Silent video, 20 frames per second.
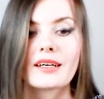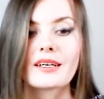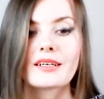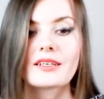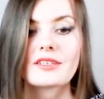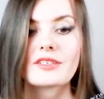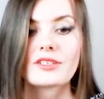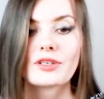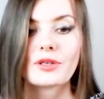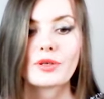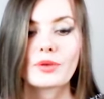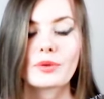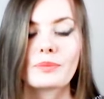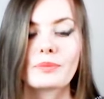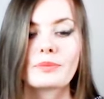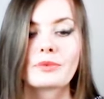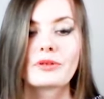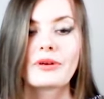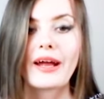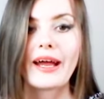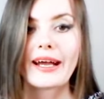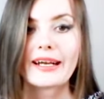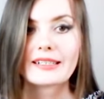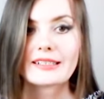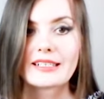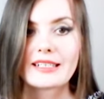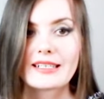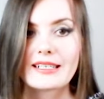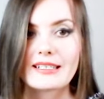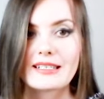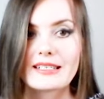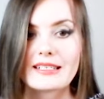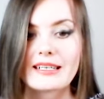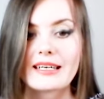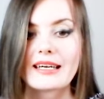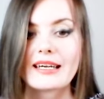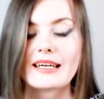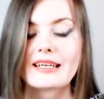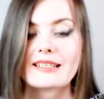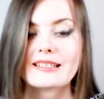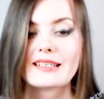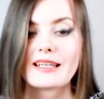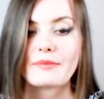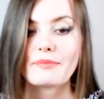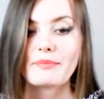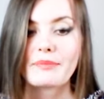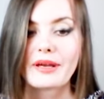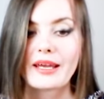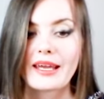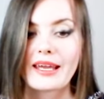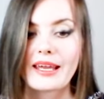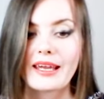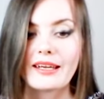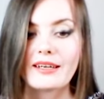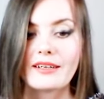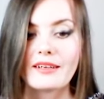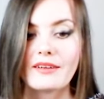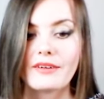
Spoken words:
So, practiced is the main